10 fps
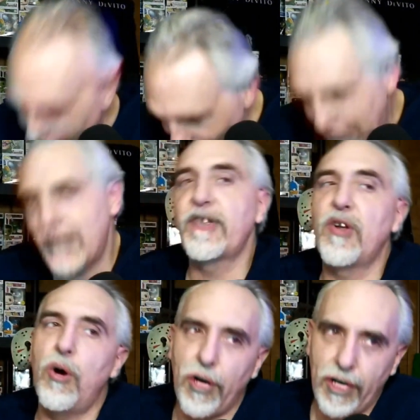Get to the
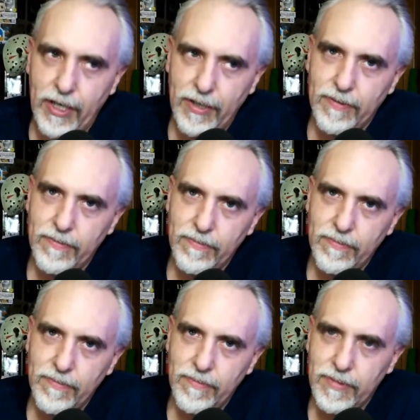story.
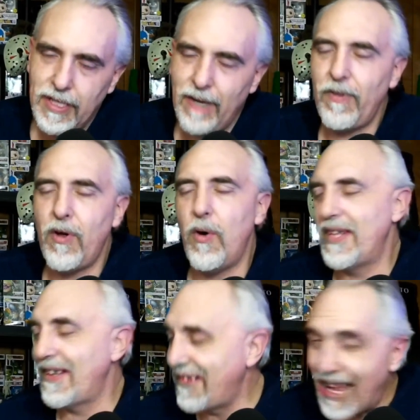Even
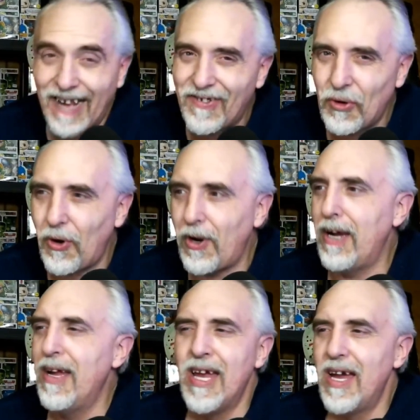though it's a side
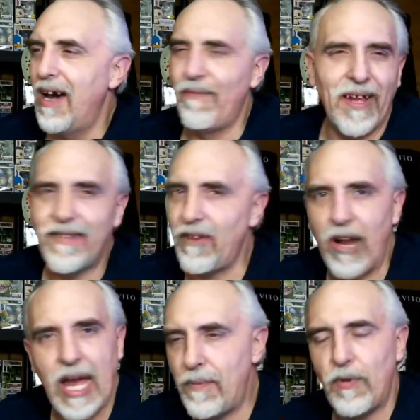story of things
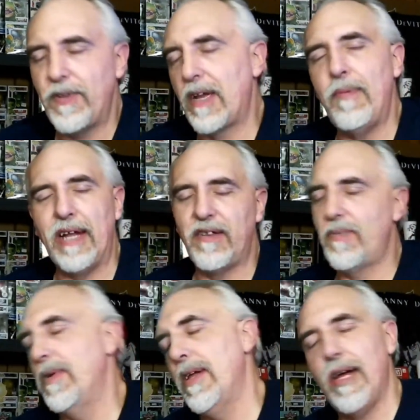that are happening with the
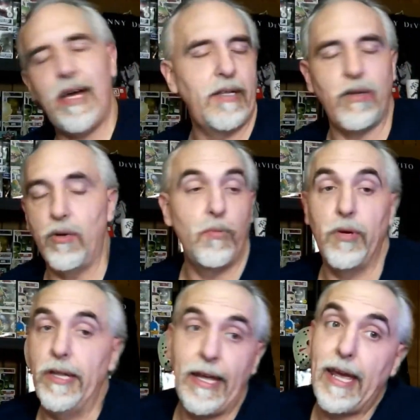companions, but I
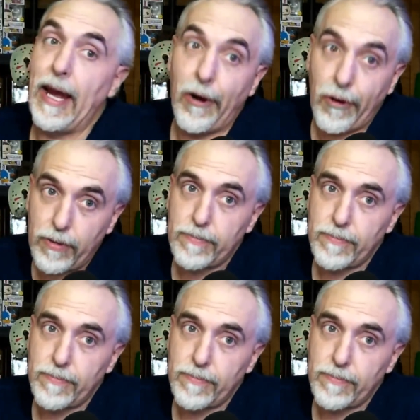don't really care.